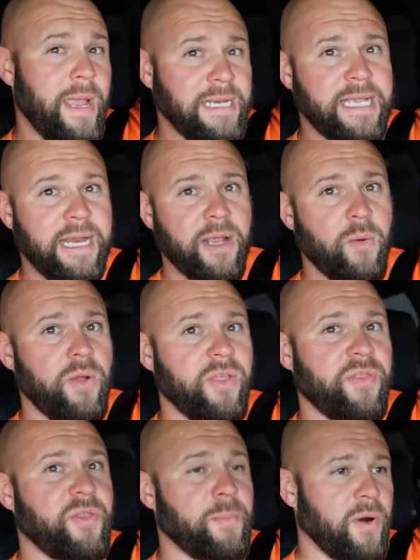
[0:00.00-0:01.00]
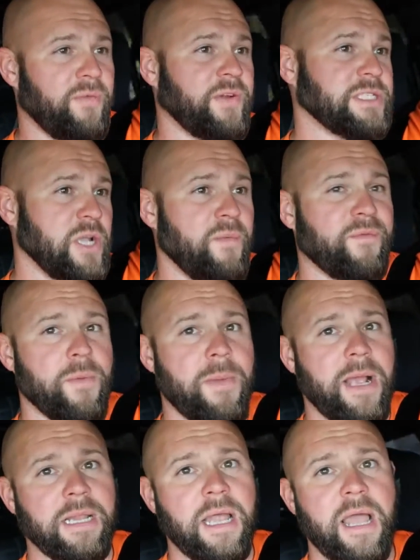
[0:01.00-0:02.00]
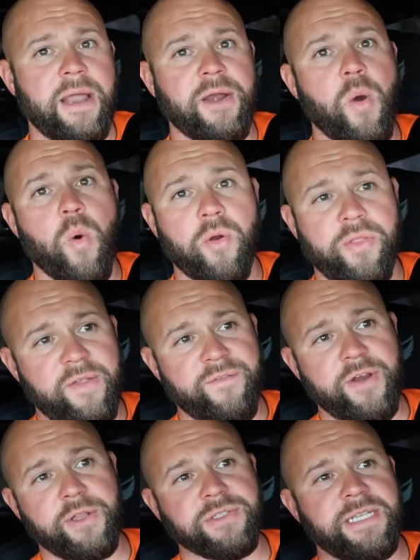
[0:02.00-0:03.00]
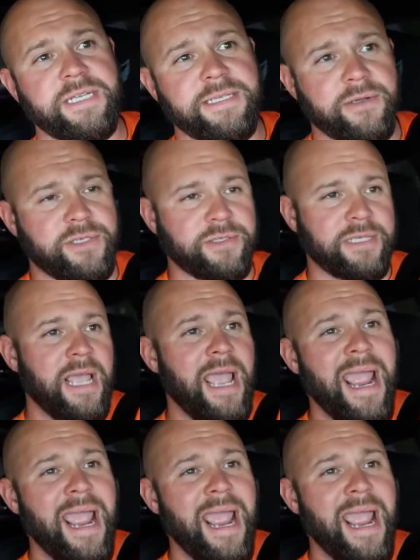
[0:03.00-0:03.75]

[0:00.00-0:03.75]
maintain it with the Perfect Soap from my line or the Infinite Use Detail Juice.